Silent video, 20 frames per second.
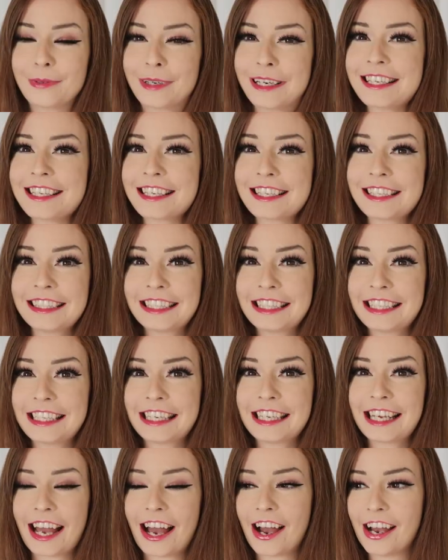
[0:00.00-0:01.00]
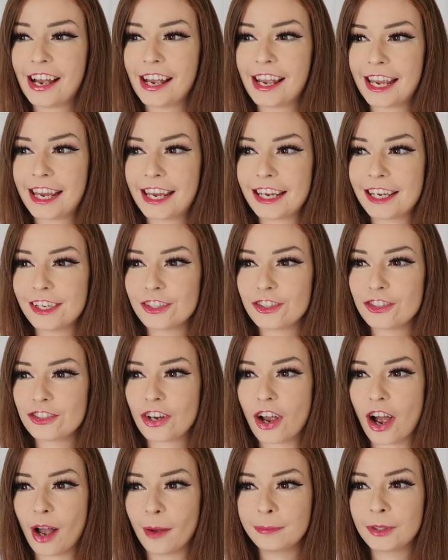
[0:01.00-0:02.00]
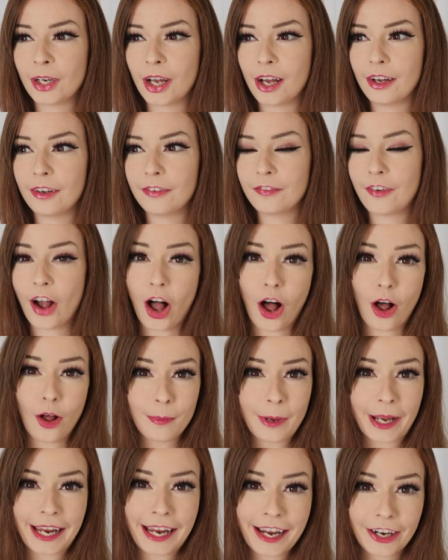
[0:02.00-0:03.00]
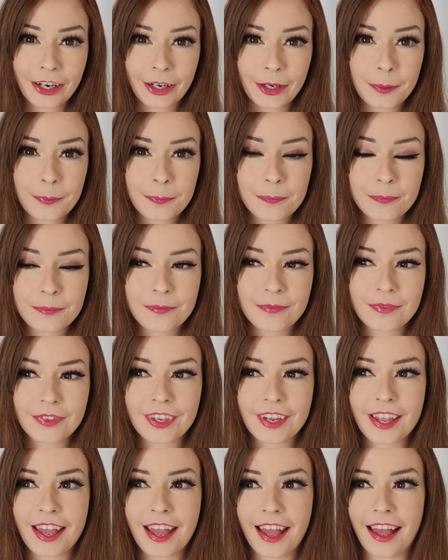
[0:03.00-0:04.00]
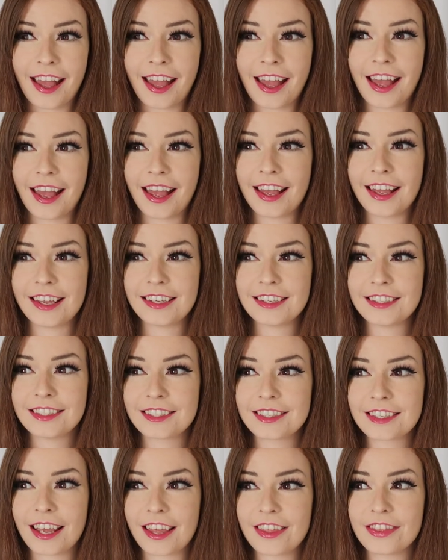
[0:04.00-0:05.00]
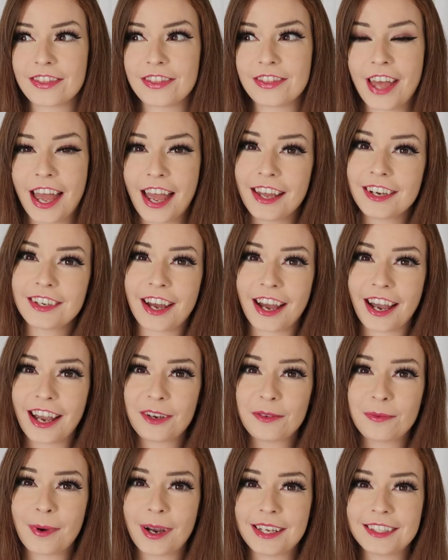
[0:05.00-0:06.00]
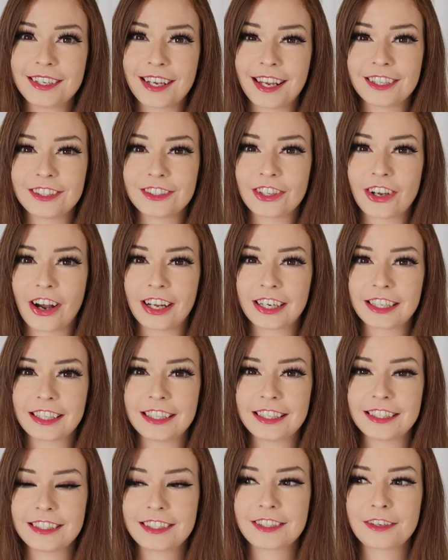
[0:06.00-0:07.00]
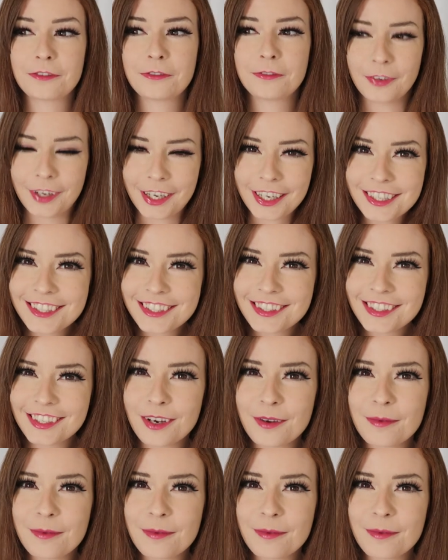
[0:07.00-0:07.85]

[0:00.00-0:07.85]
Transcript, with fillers: recently I chopped off all my hair, and then I went and got it fixed